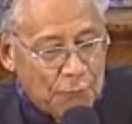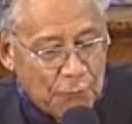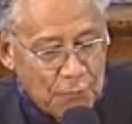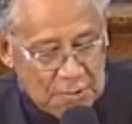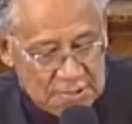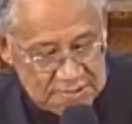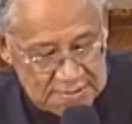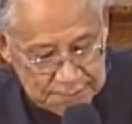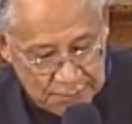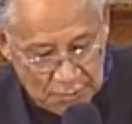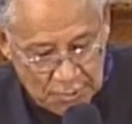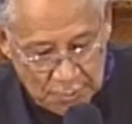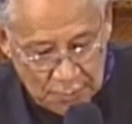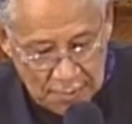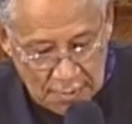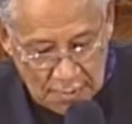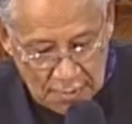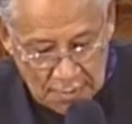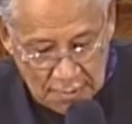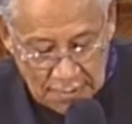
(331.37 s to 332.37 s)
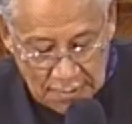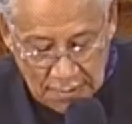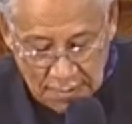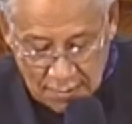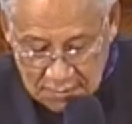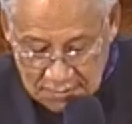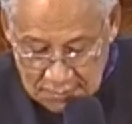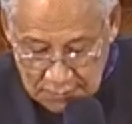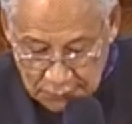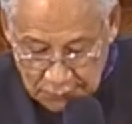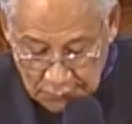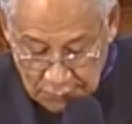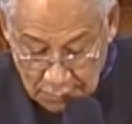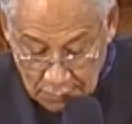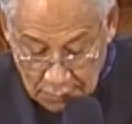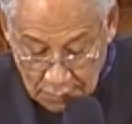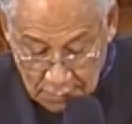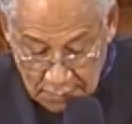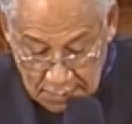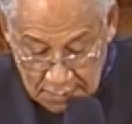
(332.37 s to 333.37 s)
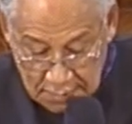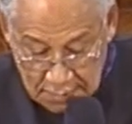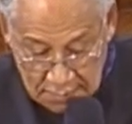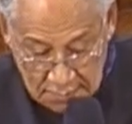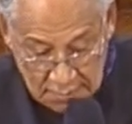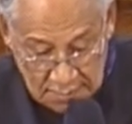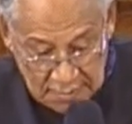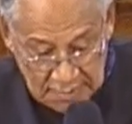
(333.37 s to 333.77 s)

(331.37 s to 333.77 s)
free spirit in the house of the Lord,